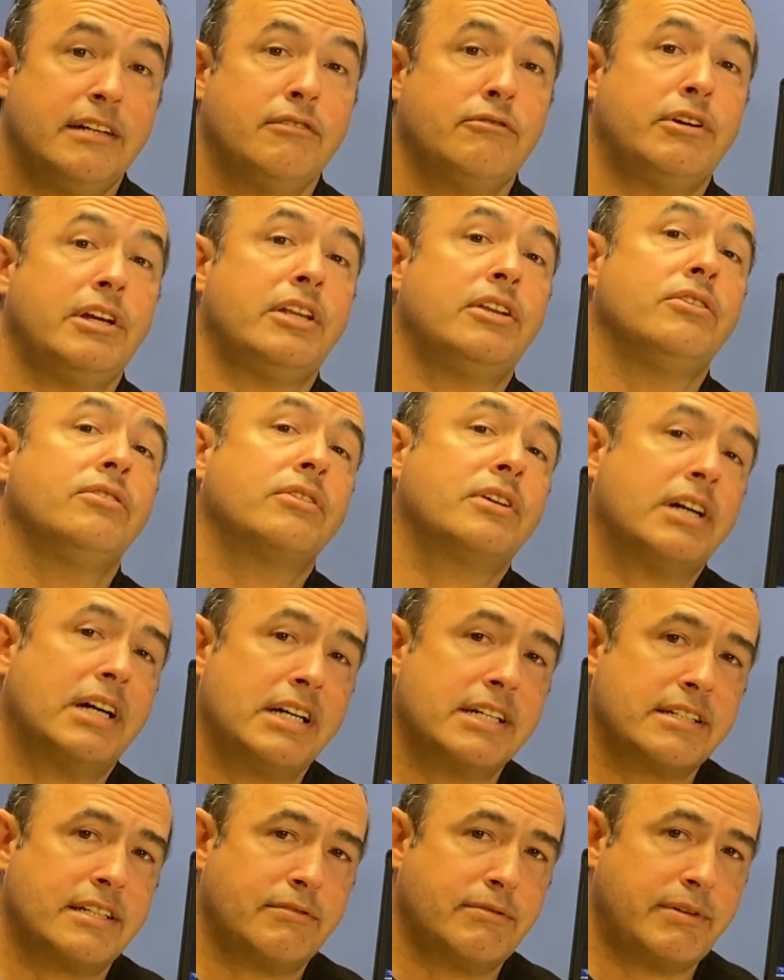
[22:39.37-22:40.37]
we do
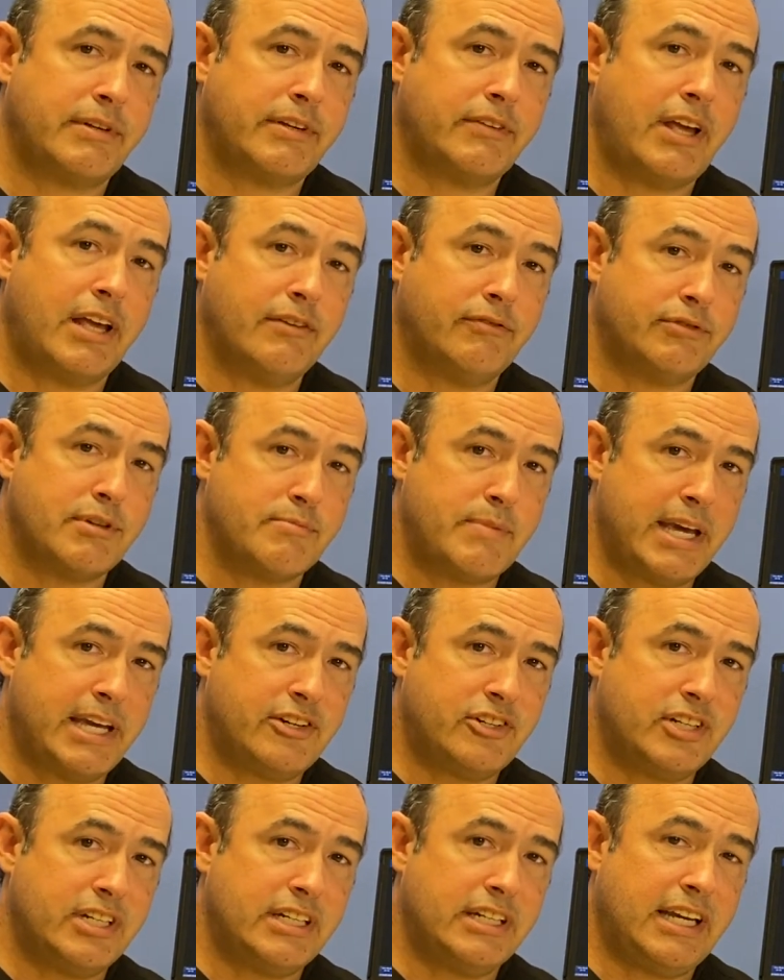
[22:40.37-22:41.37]
cause a little bit of
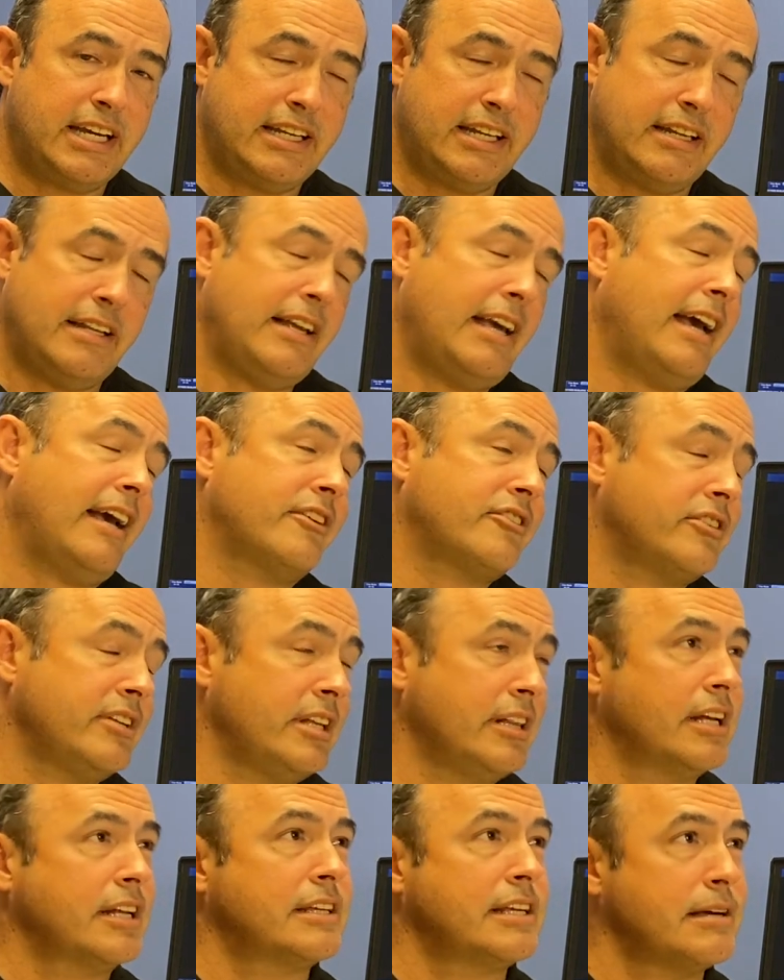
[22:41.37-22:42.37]
inflammation, and then actually a
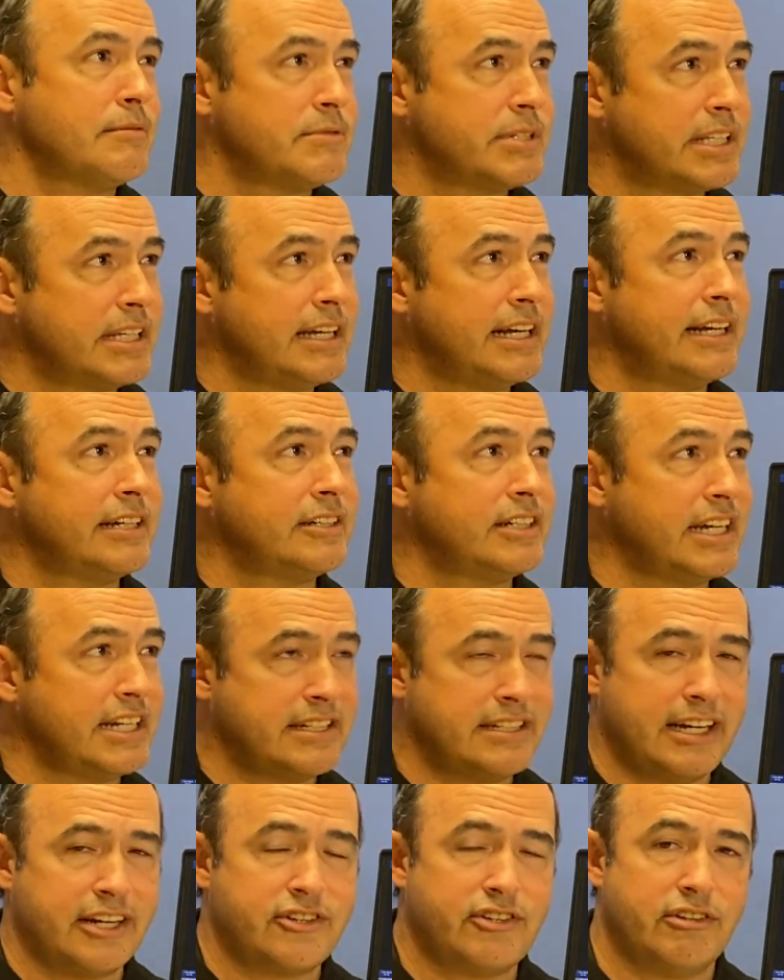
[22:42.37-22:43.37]
lot of times the
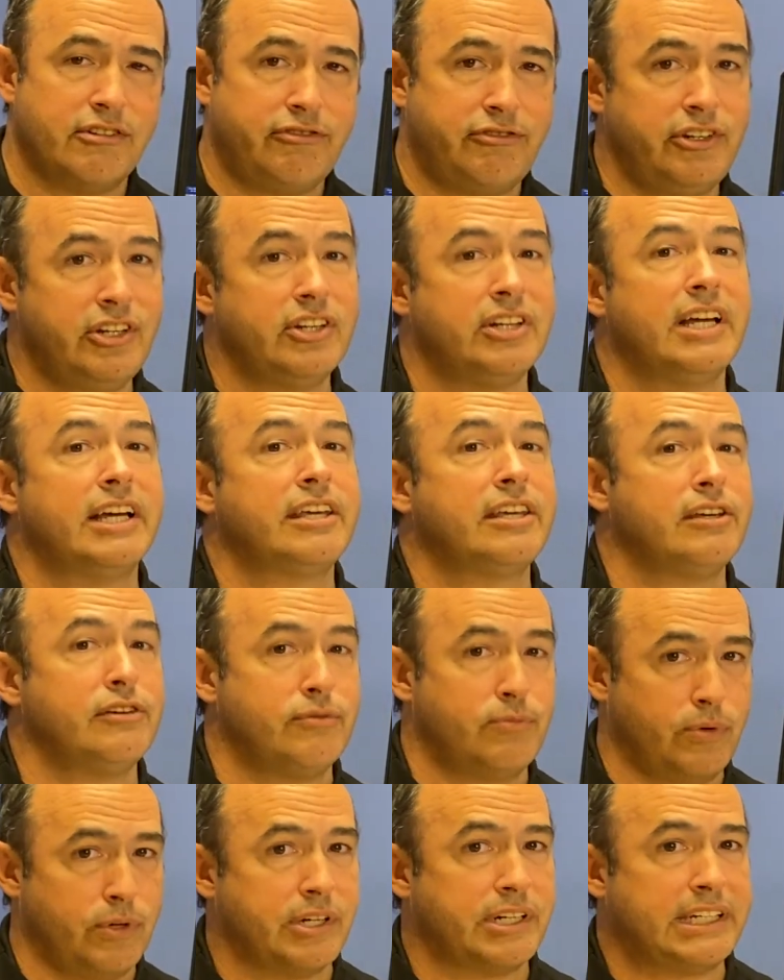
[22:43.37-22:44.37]
hydrodissection will feel like
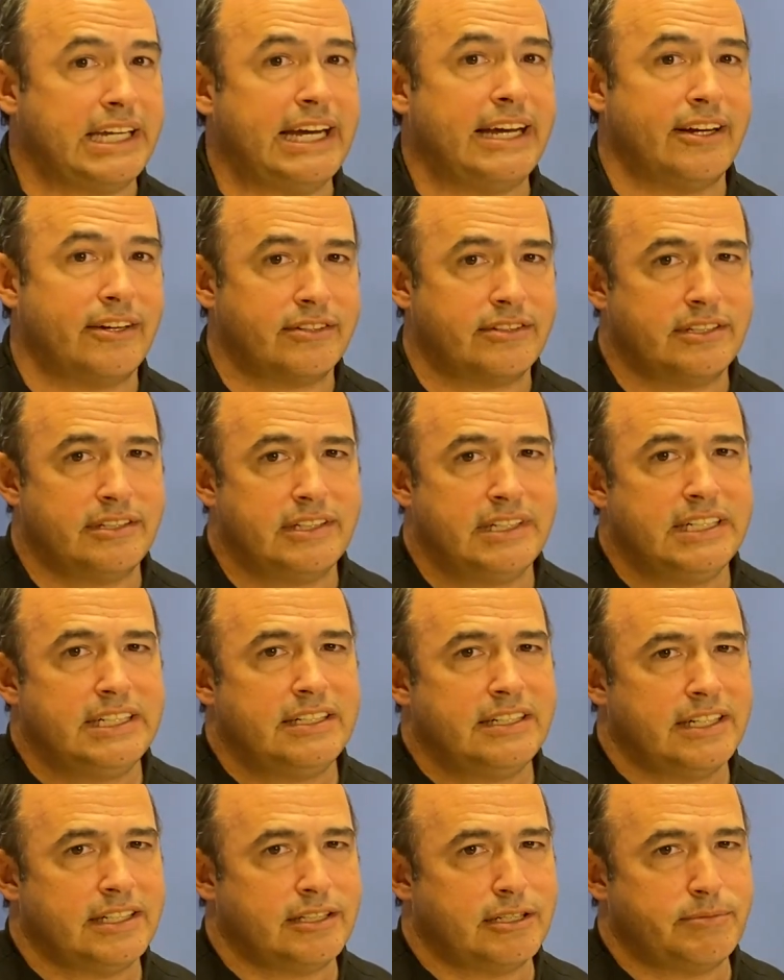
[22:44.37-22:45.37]
you've worked out
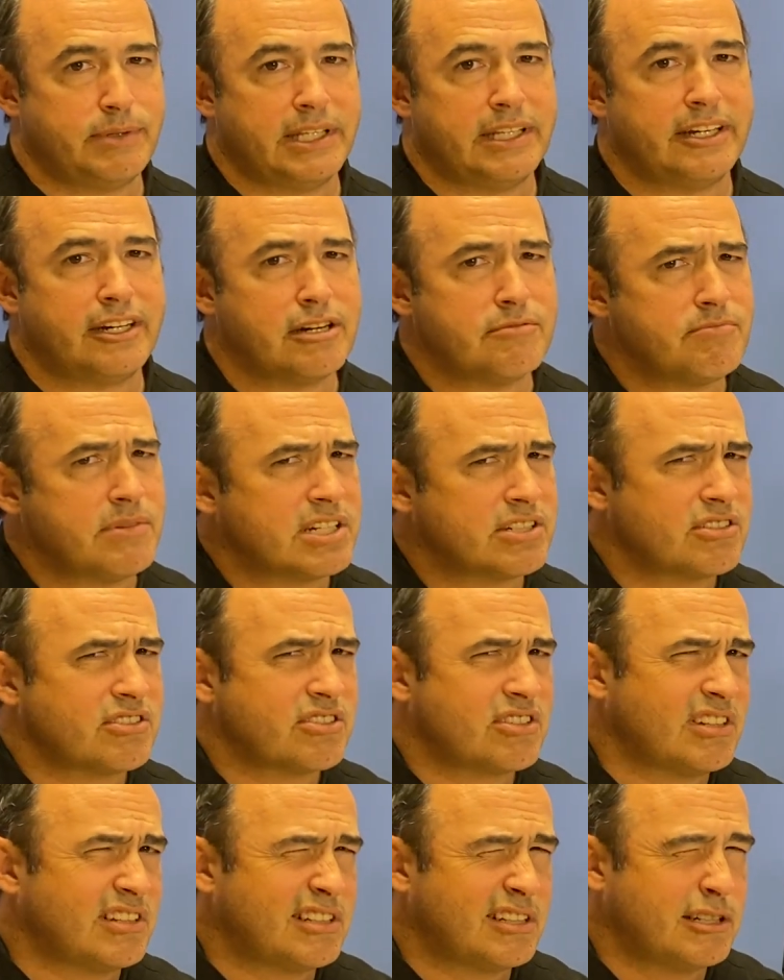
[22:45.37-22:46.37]
a little bit, like your muscles
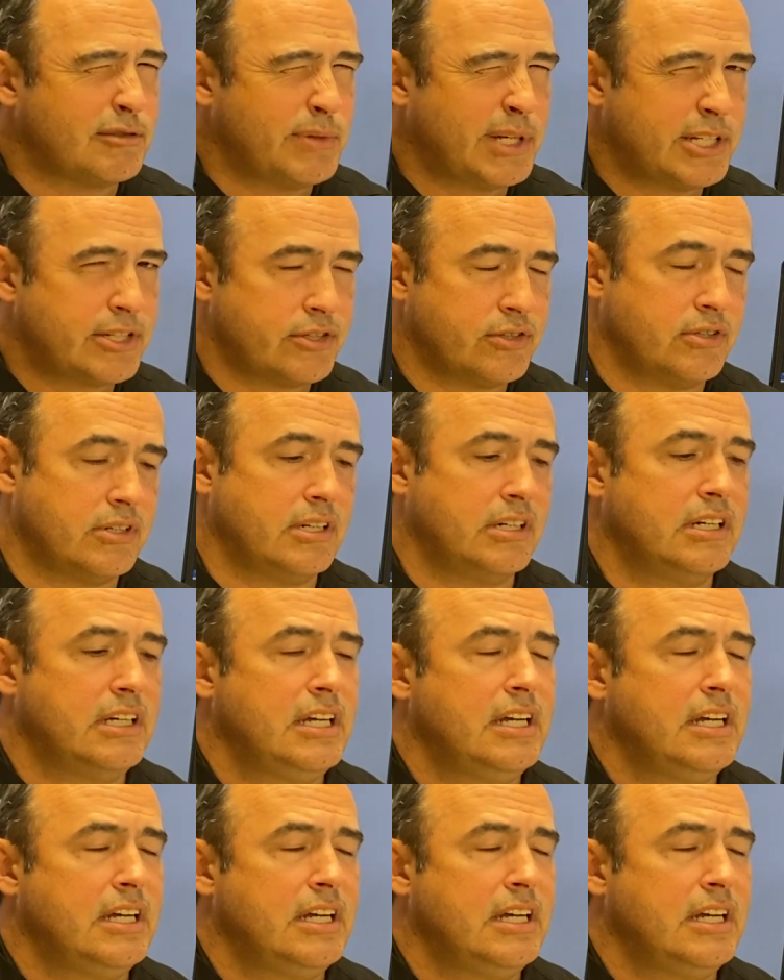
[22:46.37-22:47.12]
are a little bit sore.